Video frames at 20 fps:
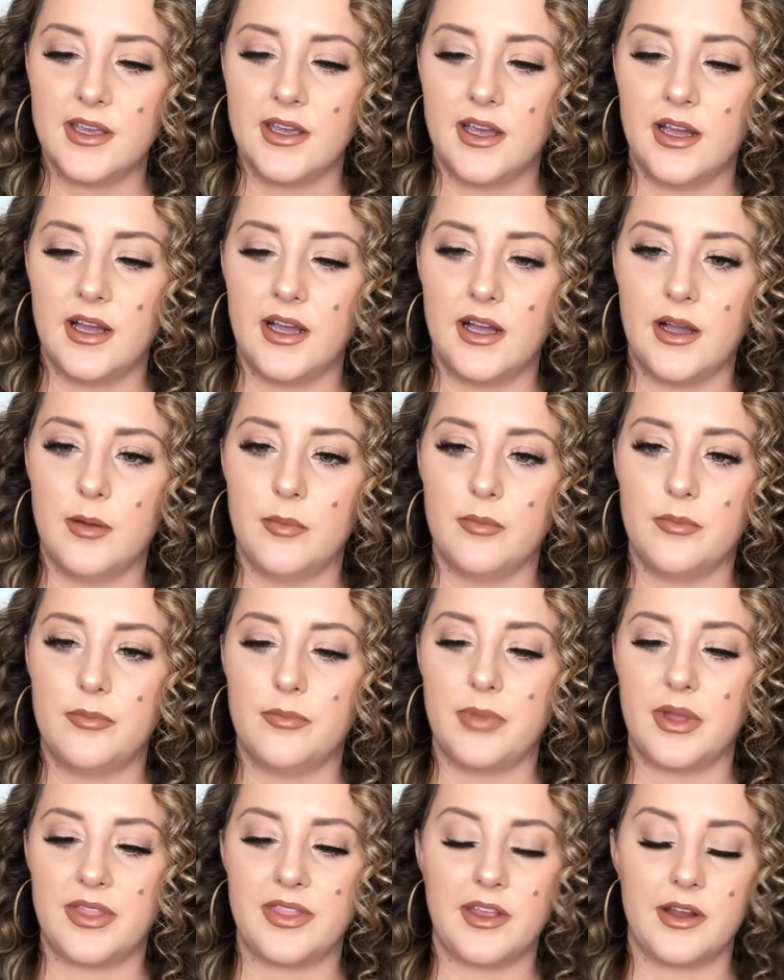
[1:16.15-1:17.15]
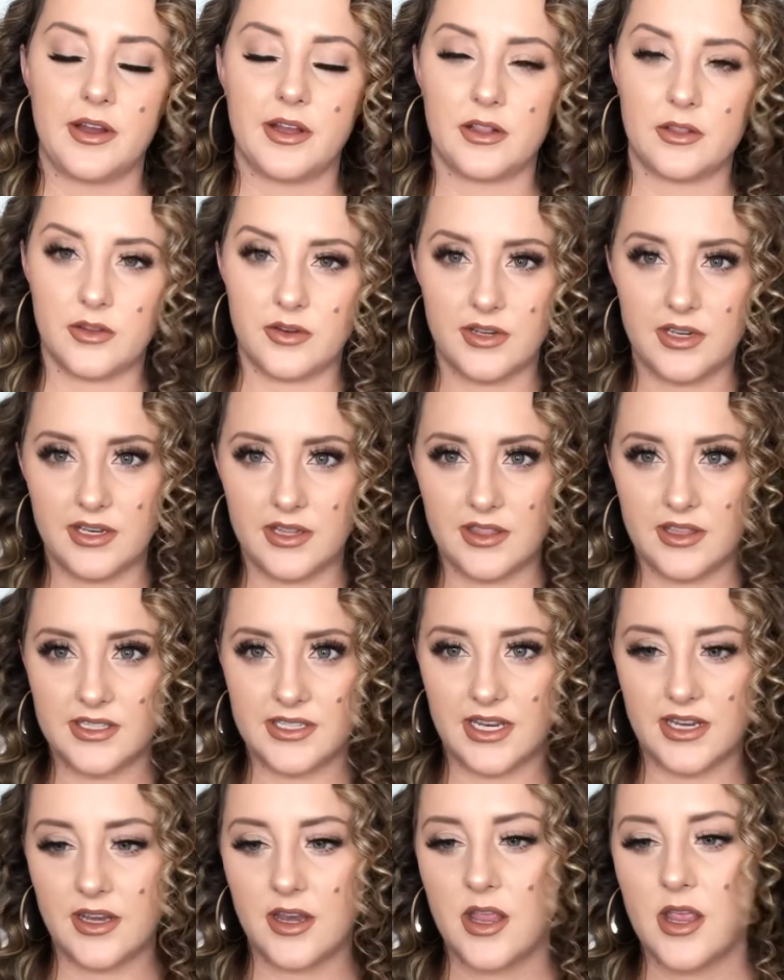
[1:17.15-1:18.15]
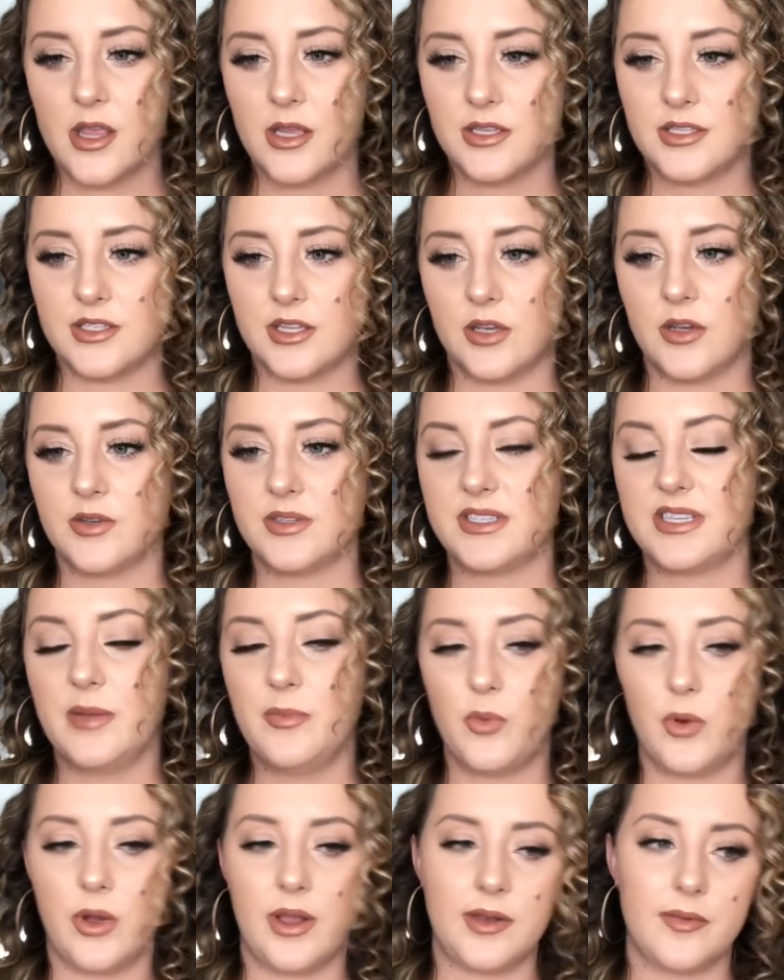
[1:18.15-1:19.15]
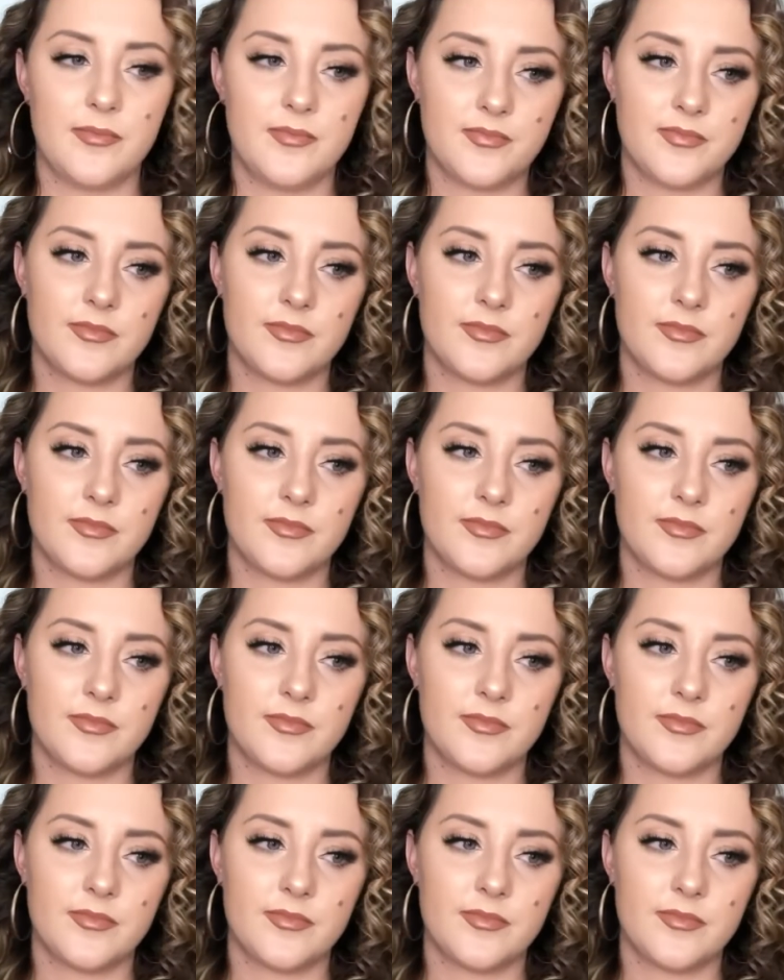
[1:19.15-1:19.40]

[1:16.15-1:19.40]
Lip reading: but they're included in the 10. So step 1,